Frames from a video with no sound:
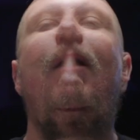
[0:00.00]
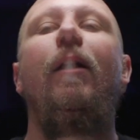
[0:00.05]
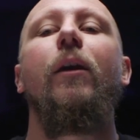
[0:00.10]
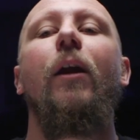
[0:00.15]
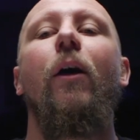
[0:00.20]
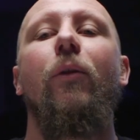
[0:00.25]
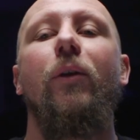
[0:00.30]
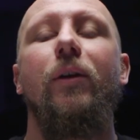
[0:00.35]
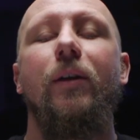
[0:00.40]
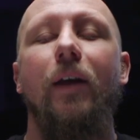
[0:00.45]

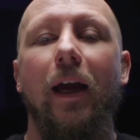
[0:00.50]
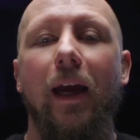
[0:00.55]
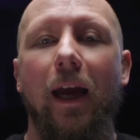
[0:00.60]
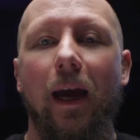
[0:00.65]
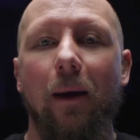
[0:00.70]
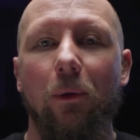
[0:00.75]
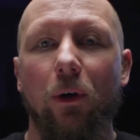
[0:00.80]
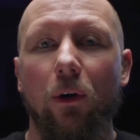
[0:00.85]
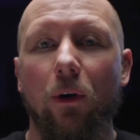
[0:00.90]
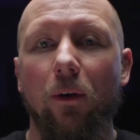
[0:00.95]
Now the
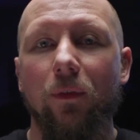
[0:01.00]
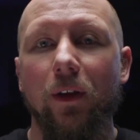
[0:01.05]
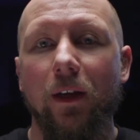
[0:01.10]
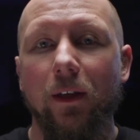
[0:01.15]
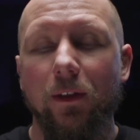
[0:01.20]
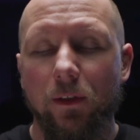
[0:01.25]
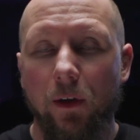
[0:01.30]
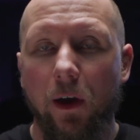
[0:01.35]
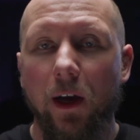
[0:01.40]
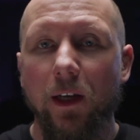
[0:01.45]
diameter of the
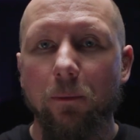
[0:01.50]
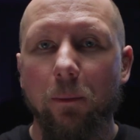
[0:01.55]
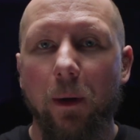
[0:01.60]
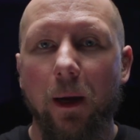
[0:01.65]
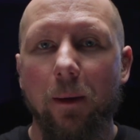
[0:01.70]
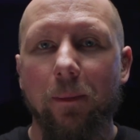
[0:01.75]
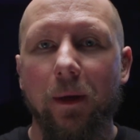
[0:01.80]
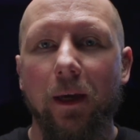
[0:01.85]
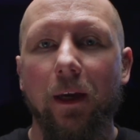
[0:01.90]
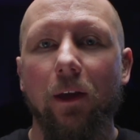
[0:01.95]
exhaust
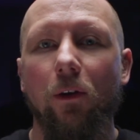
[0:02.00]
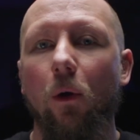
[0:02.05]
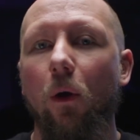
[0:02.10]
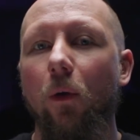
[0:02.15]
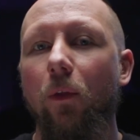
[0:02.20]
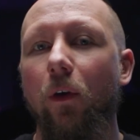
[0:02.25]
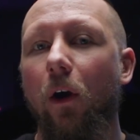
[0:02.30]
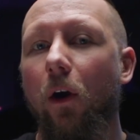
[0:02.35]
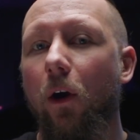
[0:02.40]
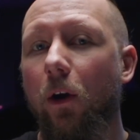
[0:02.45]
piping in all
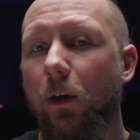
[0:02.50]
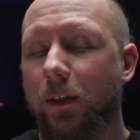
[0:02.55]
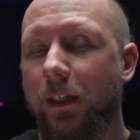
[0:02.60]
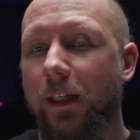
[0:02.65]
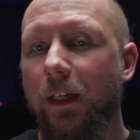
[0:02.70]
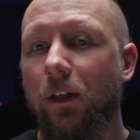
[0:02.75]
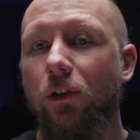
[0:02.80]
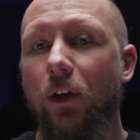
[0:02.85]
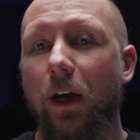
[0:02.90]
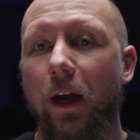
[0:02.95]
the
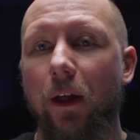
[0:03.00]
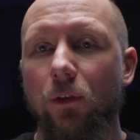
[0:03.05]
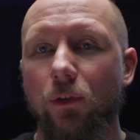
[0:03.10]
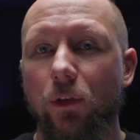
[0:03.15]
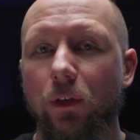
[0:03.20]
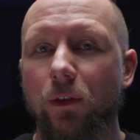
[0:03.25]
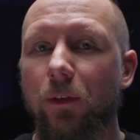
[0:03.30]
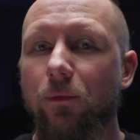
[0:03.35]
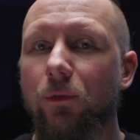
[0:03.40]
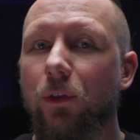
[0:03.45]
RT
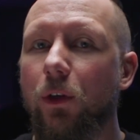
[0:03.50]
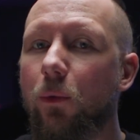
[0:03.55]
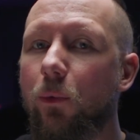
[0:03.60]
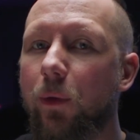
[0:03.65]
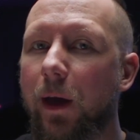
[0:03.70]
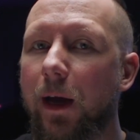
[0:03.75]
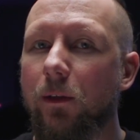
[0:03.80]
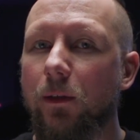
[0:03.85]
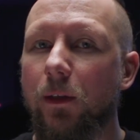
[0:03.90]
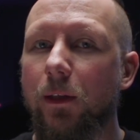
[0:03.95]
Challengers of
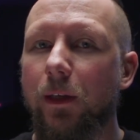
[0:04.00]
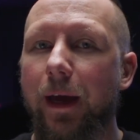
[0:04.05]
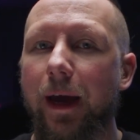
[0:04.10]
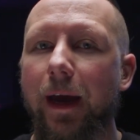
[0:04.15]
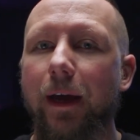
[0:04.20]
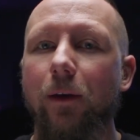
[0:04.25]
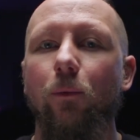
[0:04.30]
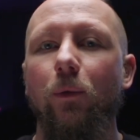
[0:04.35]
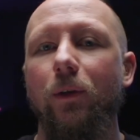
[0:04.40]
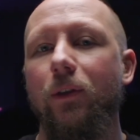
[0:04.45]

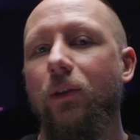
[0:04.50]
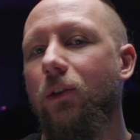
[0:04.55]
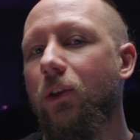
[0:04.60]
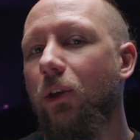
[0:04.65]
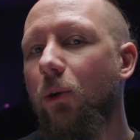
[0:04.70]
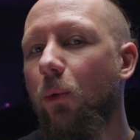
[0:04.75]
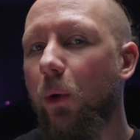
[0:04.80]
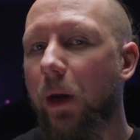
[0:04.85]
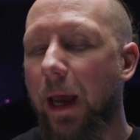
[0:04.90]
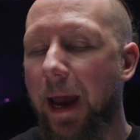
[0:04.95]
2009 was
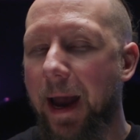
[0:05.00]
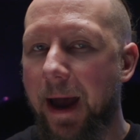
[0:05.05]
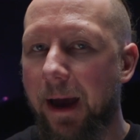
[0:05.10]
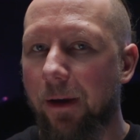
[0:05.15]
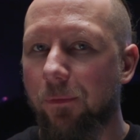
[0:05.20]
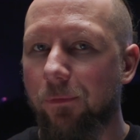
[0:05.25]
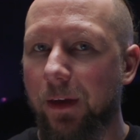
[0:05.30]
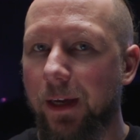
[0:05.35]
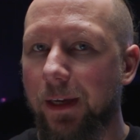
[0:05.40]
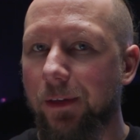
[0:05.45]

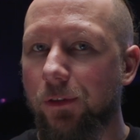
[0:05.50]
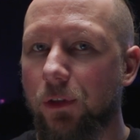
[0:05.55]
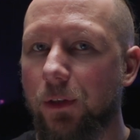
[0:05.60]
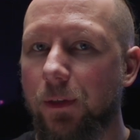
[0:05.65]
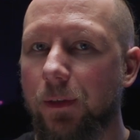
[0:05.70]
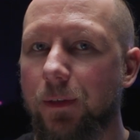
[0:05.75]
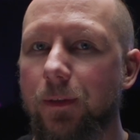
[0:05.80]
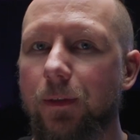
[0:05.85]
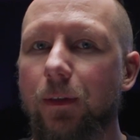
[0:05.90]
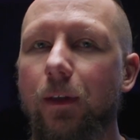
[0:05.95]
2.5
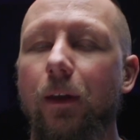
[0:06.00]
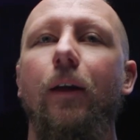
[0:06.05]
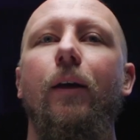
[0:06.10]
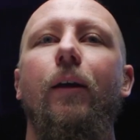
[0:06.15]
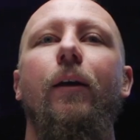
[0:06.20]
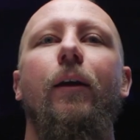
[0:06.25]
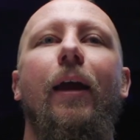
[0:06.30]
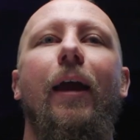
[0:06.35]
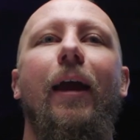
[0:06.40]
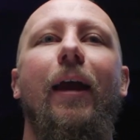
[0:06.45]
inches,
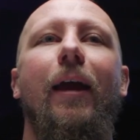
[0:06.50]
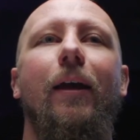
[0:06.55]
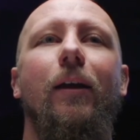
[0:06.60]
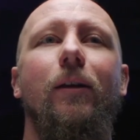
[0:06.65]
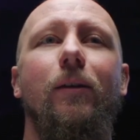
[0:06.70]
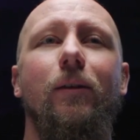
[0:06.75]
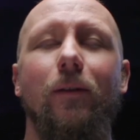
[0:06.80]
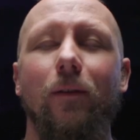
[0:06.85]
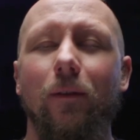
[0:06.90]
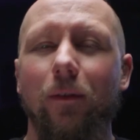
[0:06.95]

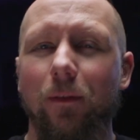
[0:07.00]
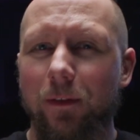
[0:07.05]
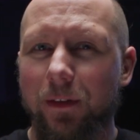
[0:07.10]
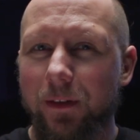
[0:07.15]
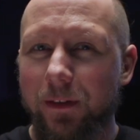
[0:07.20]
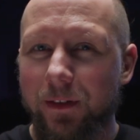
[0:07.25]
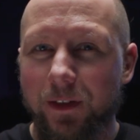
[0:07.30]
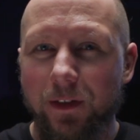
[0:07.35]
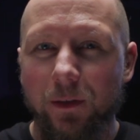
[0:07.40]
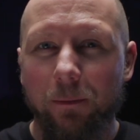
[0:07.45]
and
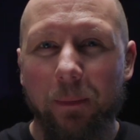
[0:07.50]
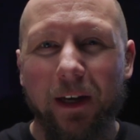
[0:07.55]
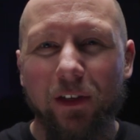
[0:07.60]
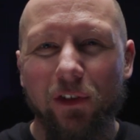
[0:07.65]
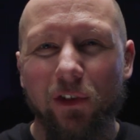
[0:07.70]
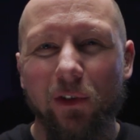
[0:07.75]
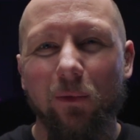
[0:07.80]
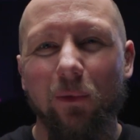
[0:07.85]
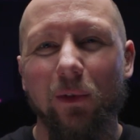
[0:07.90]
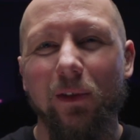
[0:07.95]
the
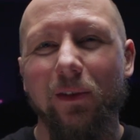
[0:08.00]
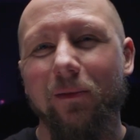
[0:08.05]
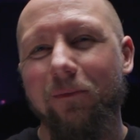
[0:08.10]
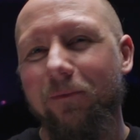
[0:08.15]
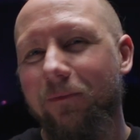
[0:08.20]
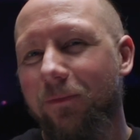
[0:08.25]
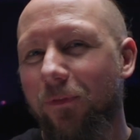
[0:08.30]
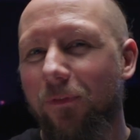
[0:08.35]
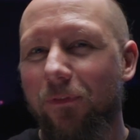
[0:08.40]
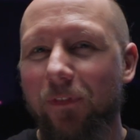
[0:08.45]
suspension was
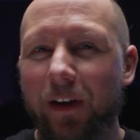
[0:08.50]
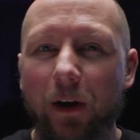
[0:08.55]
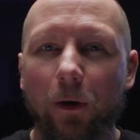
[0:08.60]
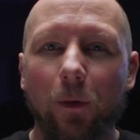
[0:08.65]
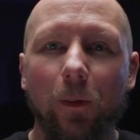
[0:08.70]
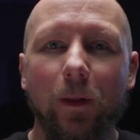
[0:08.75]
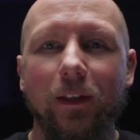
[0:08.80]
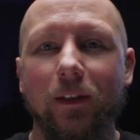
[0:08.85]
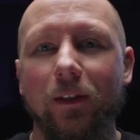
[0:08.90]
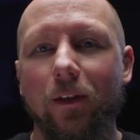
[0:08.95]

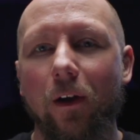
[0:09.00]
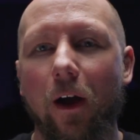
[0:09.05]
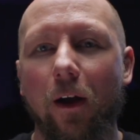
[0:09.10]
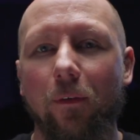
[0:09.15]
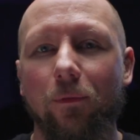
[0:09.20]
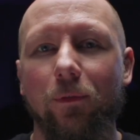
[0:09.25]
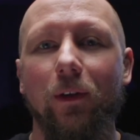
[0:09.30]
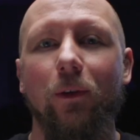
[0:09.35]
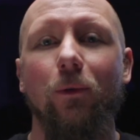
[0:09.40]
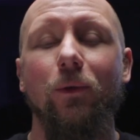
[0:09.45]
fairly
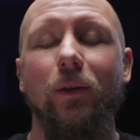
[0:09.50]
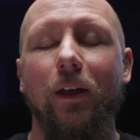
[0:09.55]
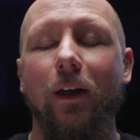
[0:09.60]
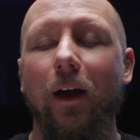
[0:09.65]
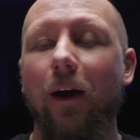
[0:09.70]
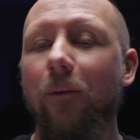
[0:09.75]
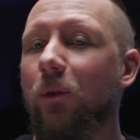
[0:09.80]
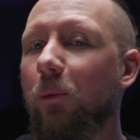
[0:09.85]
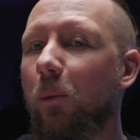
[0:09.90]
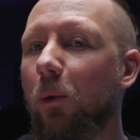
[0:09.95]
soft. It was a
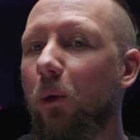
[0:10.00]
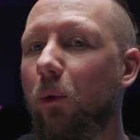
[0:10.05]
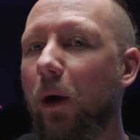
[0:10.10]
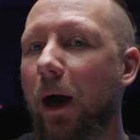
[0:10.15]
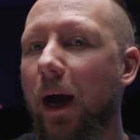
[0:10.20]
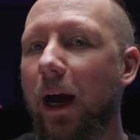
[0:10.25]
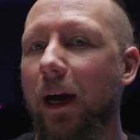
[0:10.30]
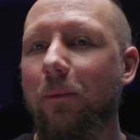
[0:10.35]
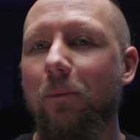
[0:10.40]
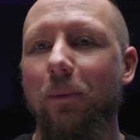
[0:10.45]
comfortable
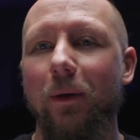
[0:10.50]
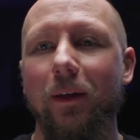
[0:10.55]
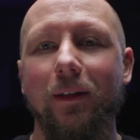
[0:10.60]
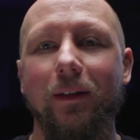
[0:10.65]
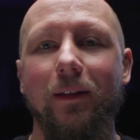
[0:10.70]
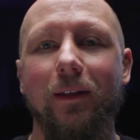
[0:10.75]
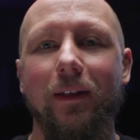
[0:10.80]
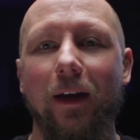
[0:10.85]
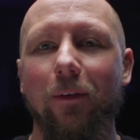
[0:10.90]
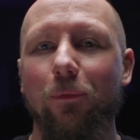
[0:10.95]
ride,
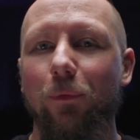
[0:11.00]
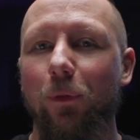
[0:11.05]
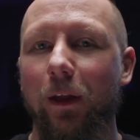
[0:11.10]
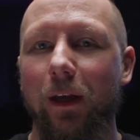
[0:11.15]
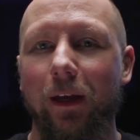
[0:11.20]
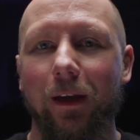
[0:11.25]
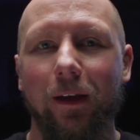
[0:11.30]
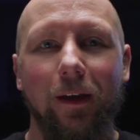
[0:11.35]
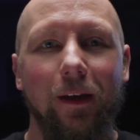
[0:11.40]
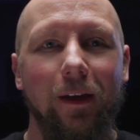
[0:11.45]
but
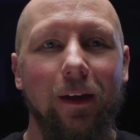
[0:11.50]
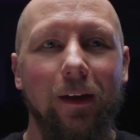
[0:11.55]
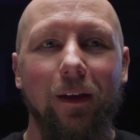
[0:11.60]
definitely